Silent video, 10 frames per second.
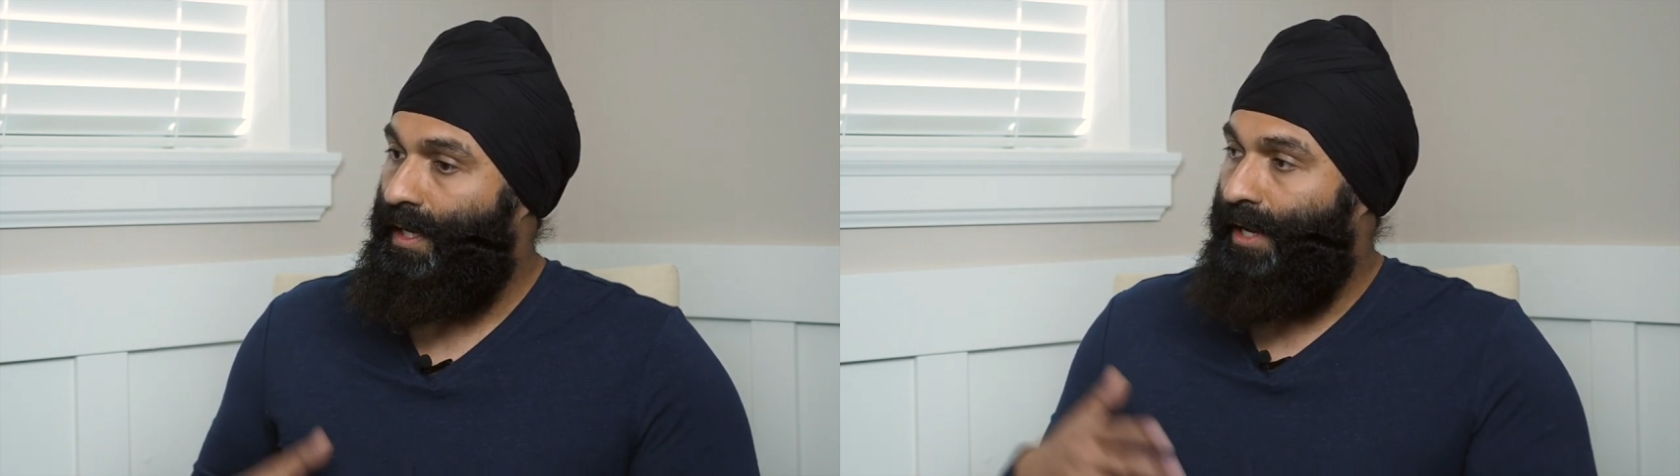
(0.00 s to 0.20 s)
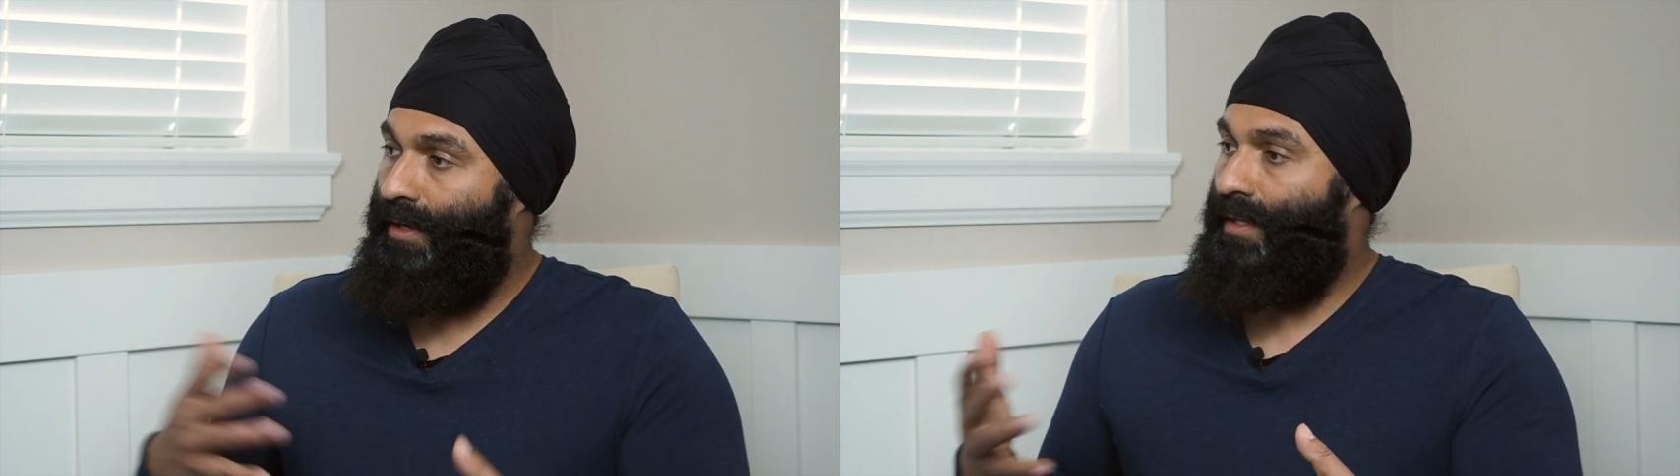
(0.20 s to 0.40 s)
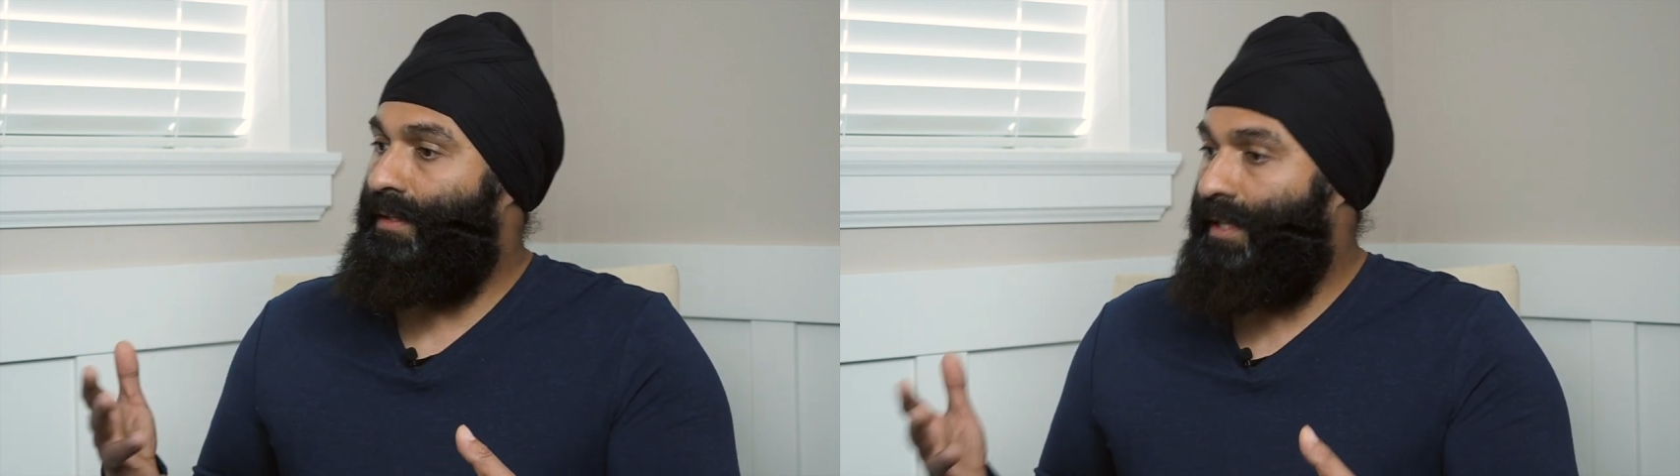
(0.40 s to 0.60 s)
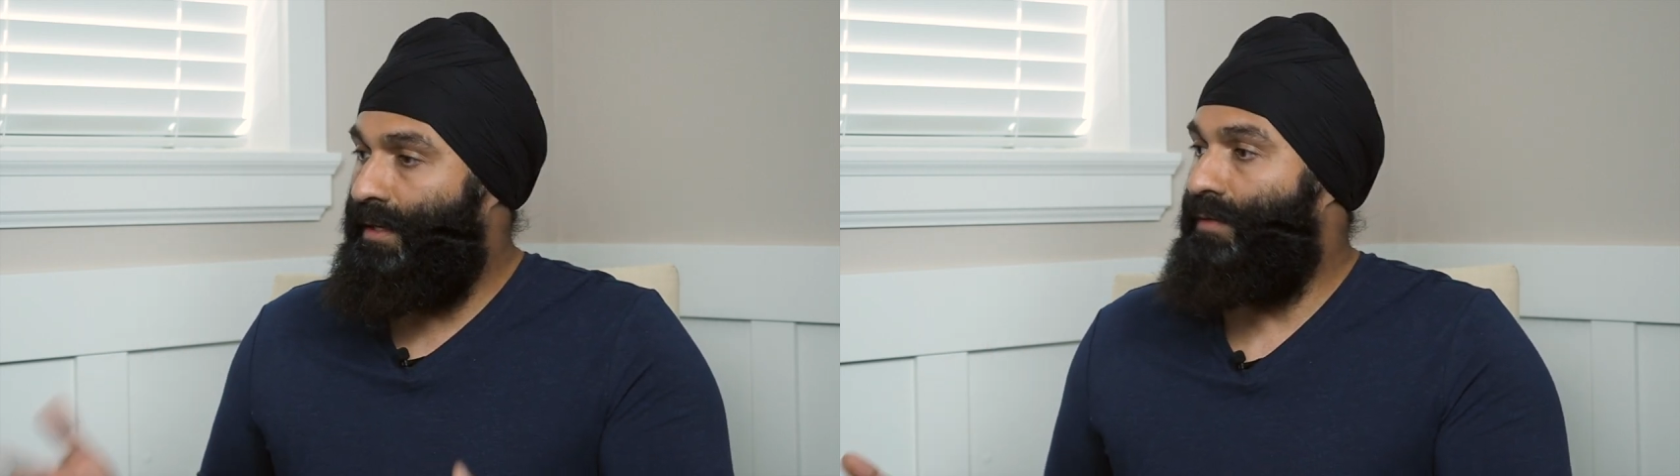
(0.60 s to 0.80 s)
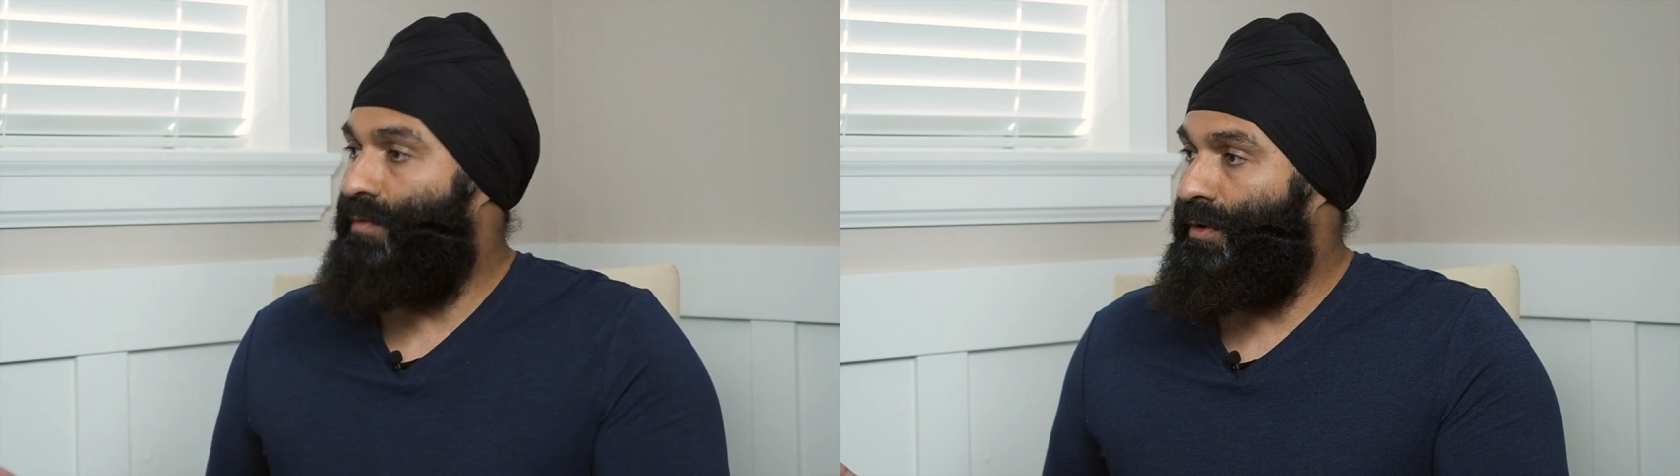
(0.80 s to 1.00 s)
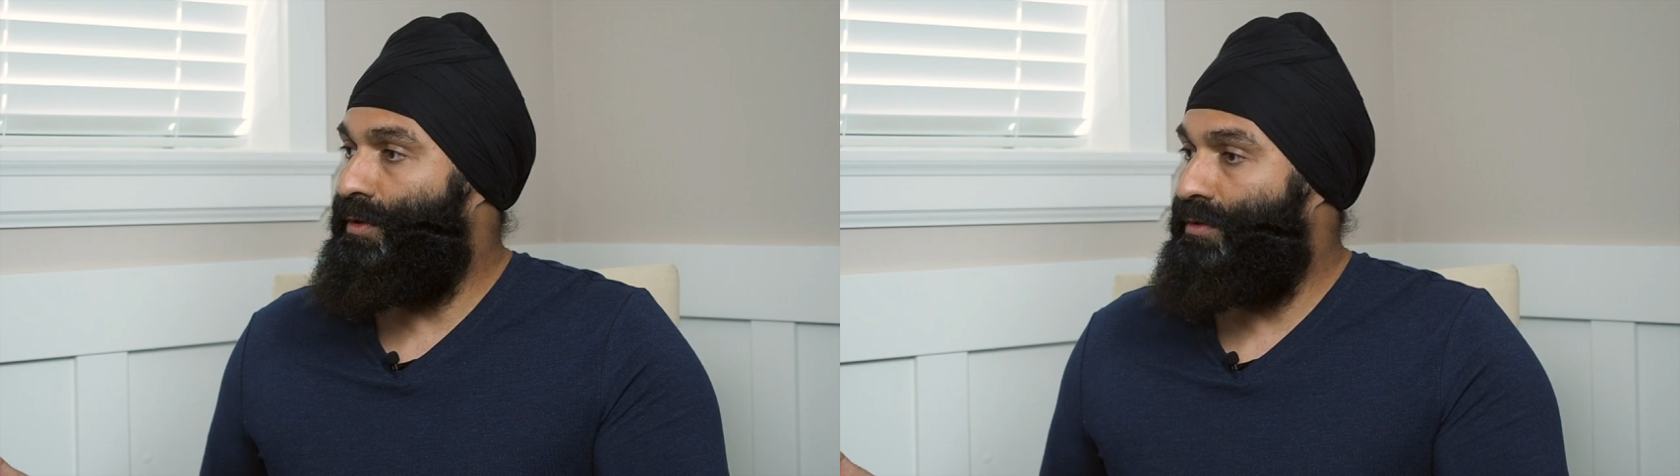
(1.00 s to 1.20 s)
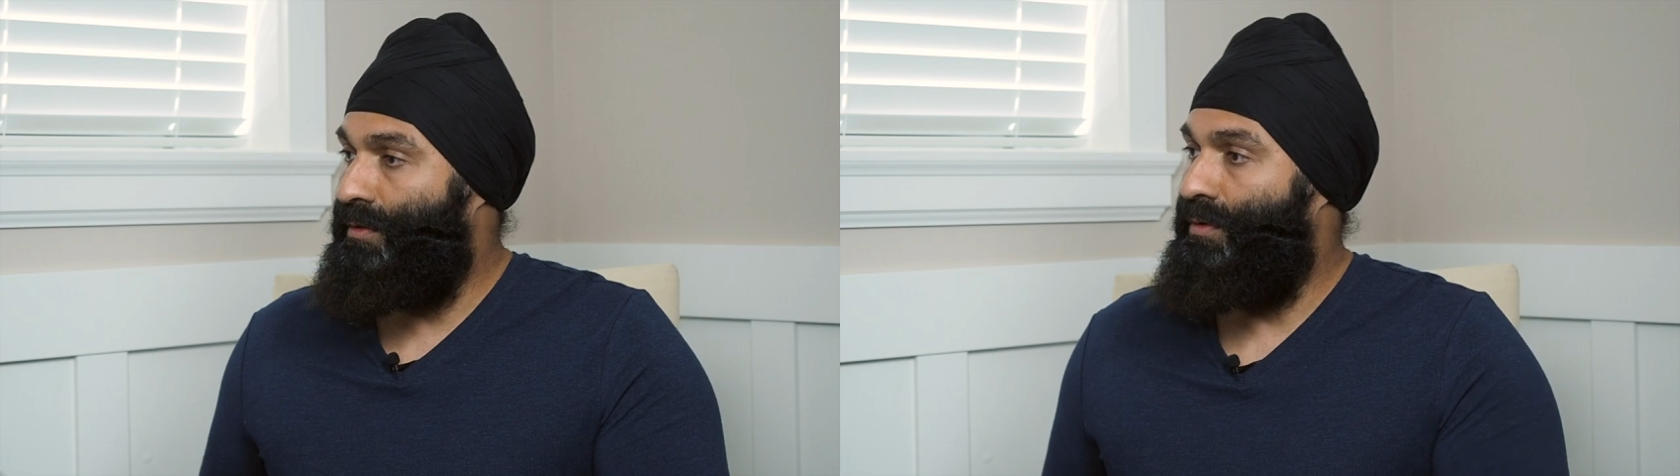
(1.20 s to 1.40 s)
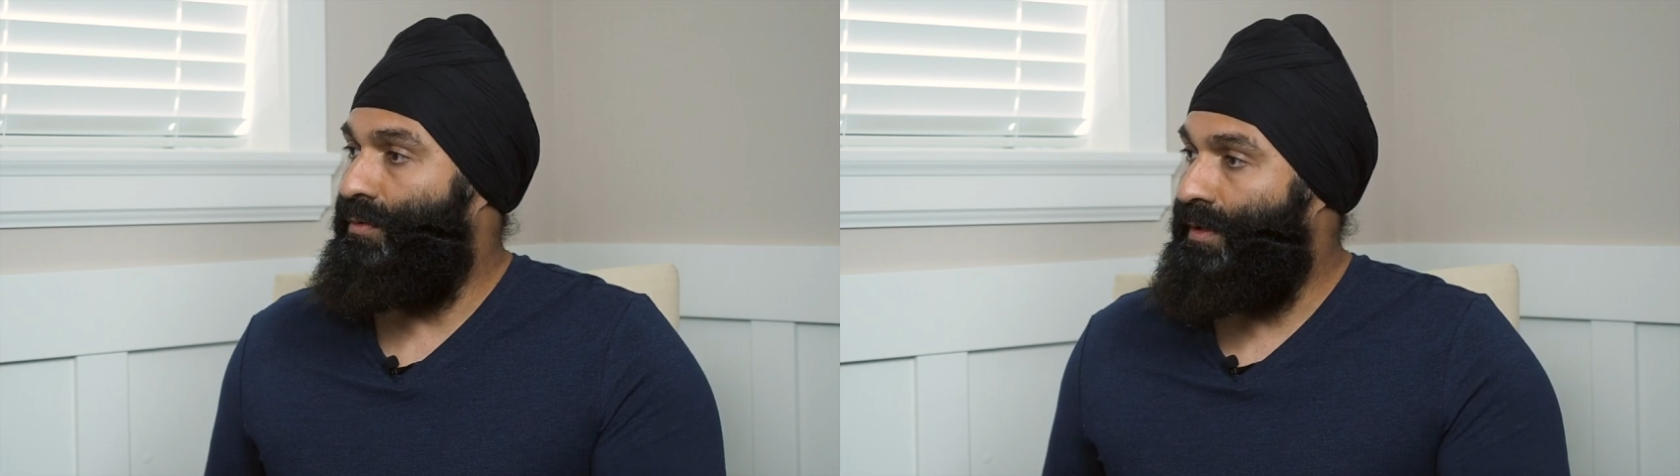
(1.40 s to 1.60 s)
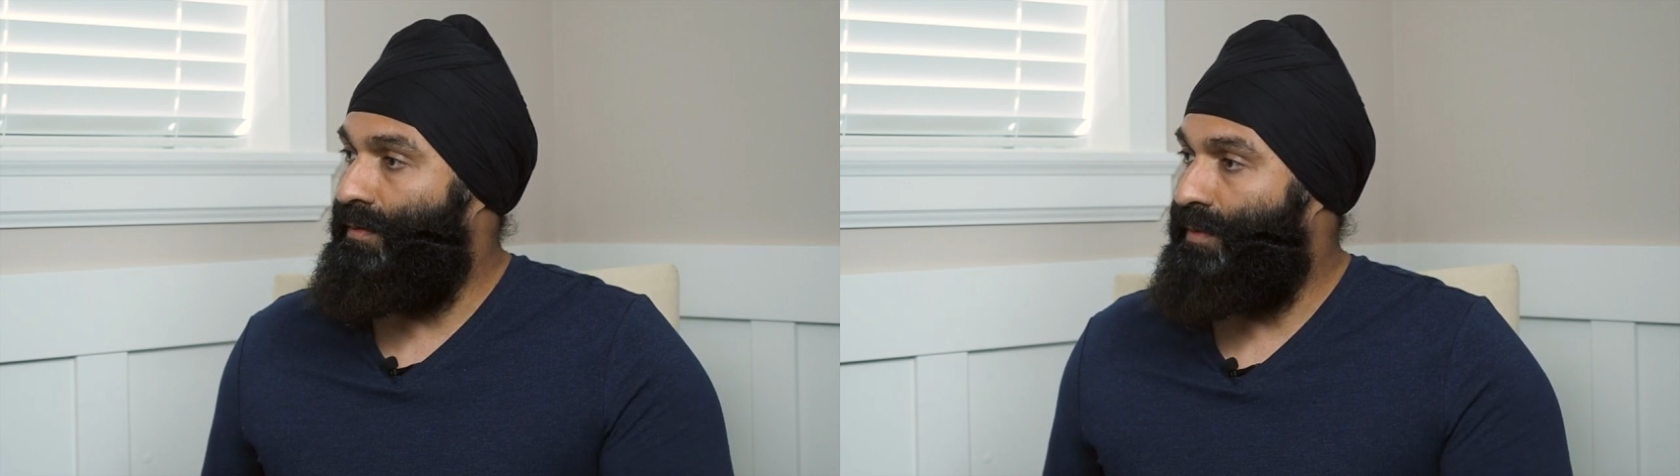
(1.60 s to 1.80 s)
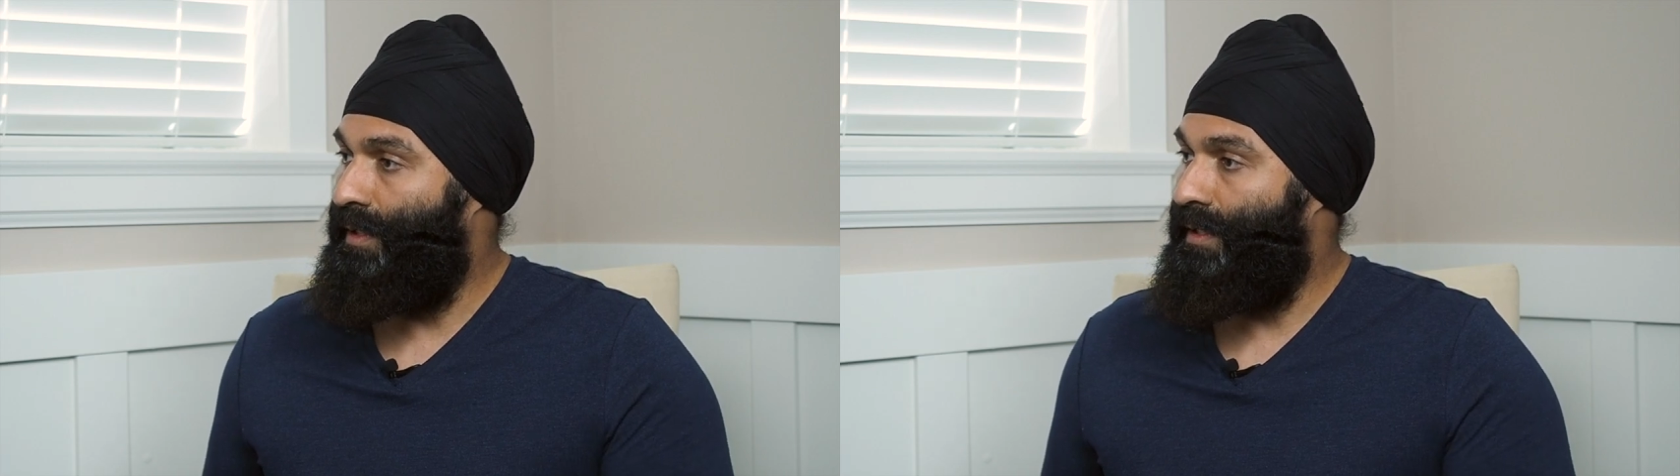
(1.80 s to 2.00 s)
and then you can focus on doing the
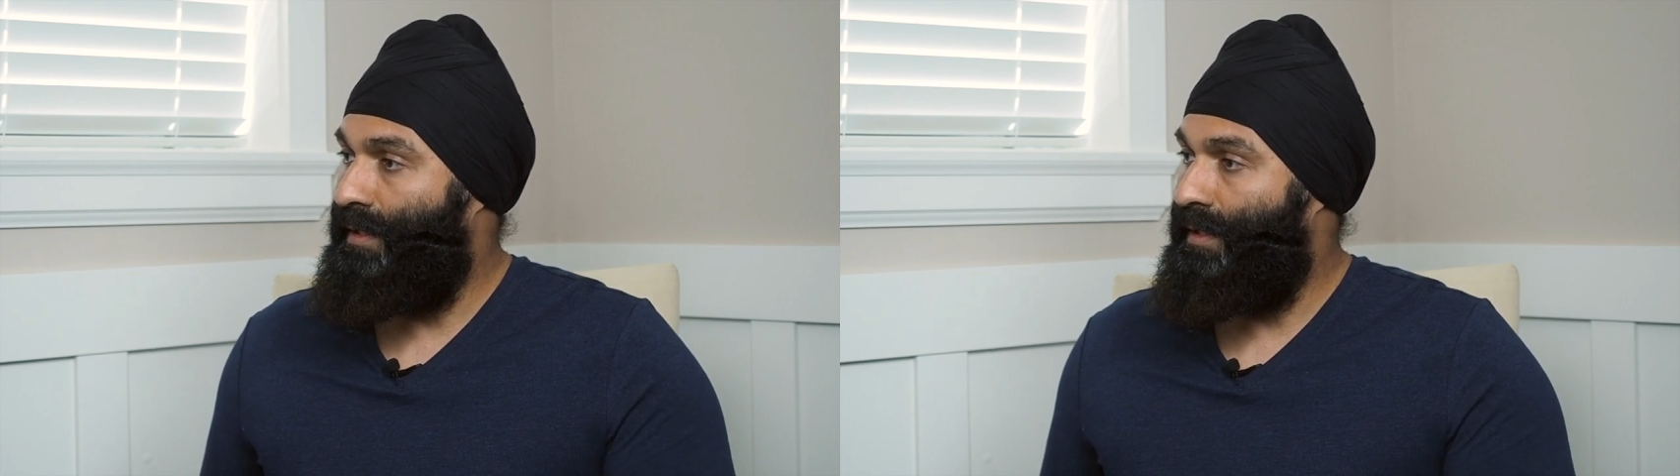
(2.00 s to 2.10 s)
work.